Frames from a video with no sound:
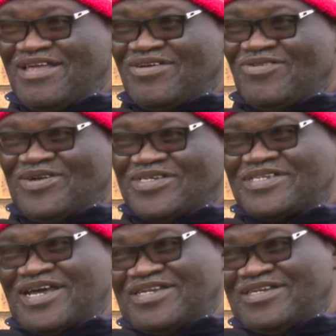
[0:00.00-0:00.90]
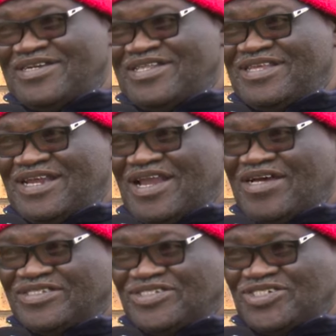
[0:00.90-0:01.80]
who are studying in their
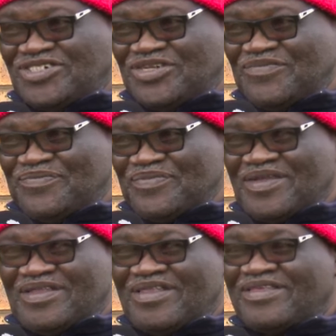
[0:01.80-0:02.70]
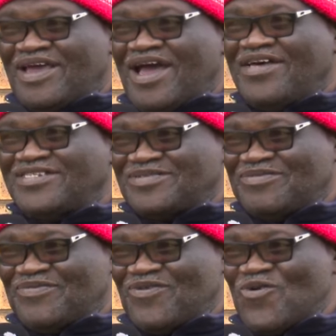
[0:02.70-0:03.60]
lunch. And then they asked
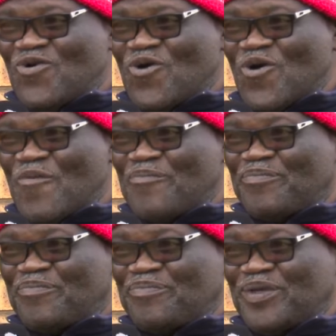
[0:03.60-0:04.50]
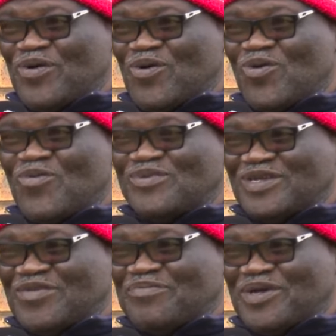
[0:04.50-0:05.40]
for pigoloms
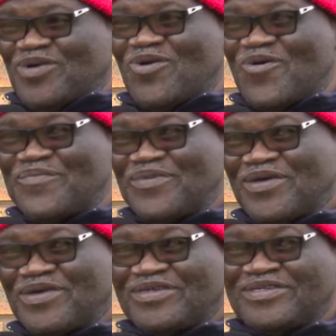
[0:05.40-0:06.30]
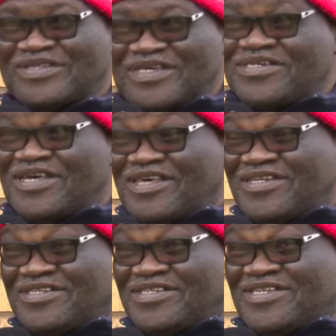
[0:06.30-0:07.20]
and pigo. They say
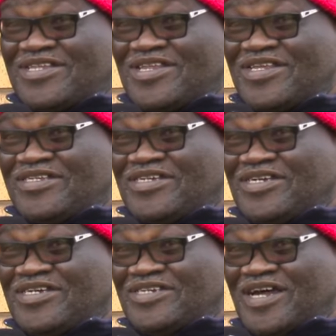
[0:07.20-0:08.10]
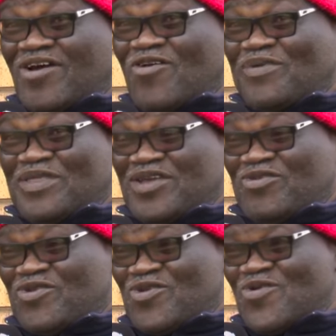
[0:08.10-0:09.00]
they he's around, but they
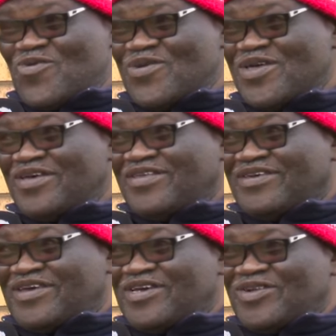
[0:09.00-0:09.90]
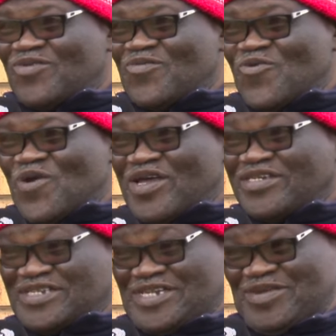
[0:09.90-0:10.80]
don't know the room where
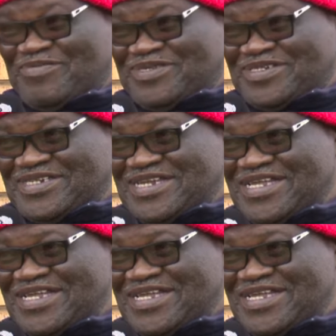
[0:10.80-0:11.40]
he sleeps.